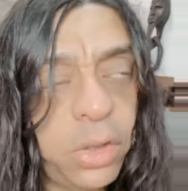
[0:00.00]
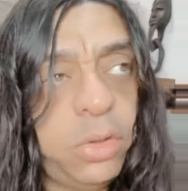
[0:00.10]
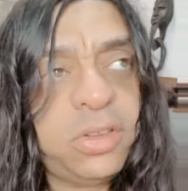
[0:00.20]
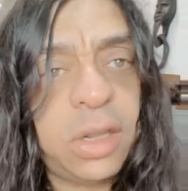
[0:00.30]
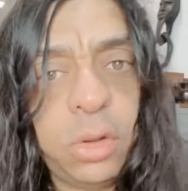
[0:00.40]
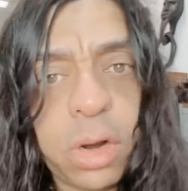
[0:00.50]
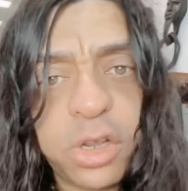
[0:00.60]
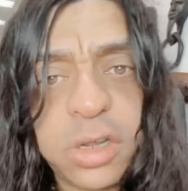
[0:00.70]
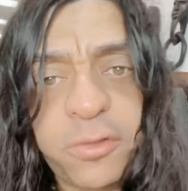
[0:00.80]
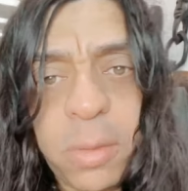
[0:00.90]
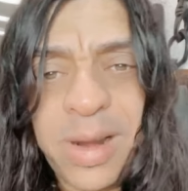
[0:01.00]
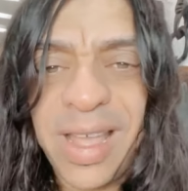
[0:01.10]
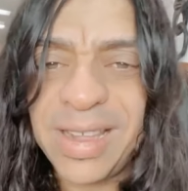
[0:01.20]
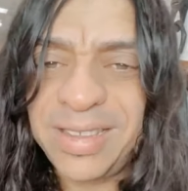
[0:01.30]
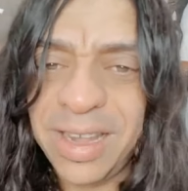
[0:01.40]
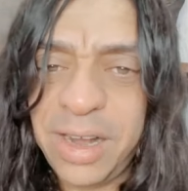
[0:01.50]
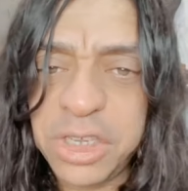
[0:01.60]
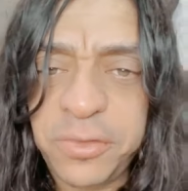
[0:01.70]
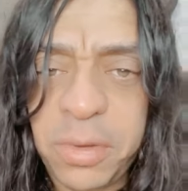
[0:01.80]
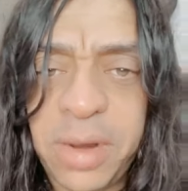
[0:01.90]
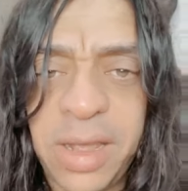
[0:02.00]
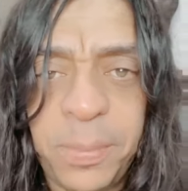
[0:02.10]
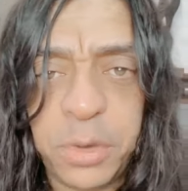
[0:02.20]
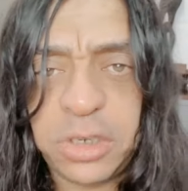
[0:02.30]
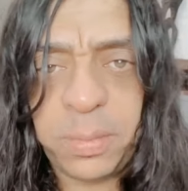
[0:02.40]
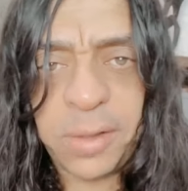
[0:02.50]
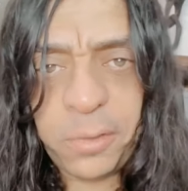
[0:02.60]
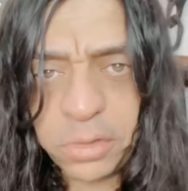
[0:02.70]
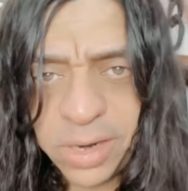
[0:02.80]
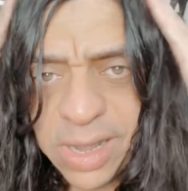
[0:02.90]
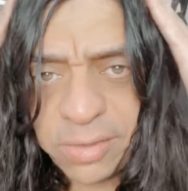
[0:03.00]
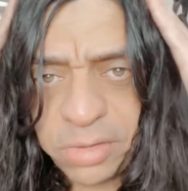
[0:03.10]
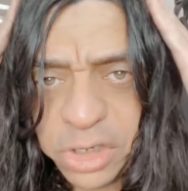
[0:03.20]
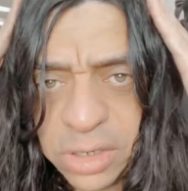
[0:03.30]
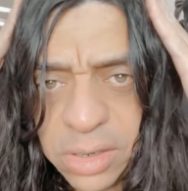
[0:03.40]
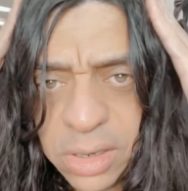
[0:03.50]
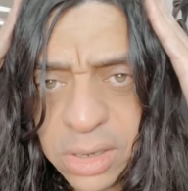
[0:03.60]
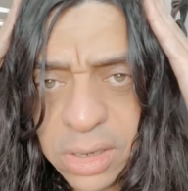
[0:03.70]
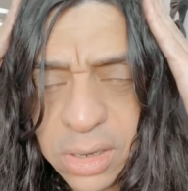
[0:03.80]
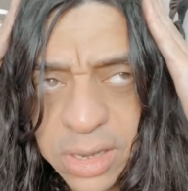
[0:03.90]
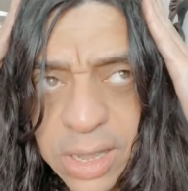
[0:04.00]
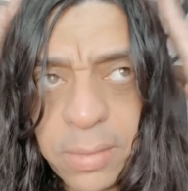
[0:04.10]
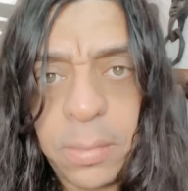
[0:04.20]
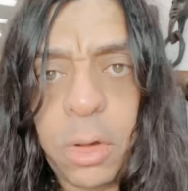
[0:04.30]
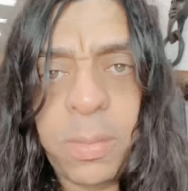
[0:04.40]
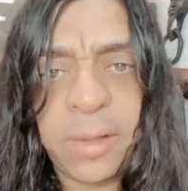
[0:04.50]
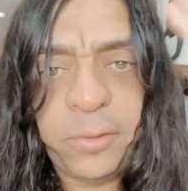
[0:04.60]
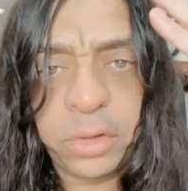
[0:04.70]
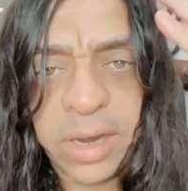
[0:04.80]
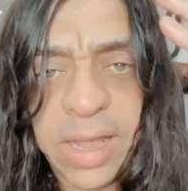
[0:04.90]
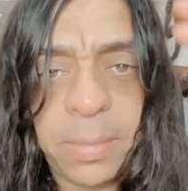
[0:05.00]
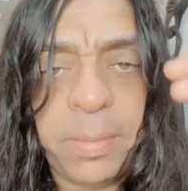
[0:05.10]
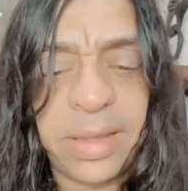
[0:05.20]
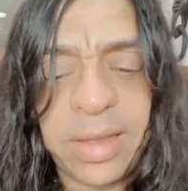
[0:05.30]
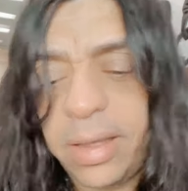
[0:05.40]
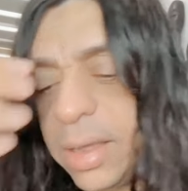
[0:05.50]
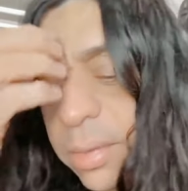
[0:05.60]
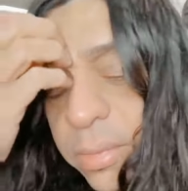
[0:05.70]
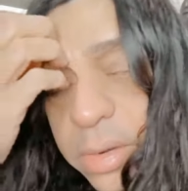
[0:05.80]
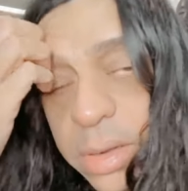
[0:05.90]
Use the neurological formula and circulation formula. It pushes blood flow to the head region. Okay, more blood flow to the head, better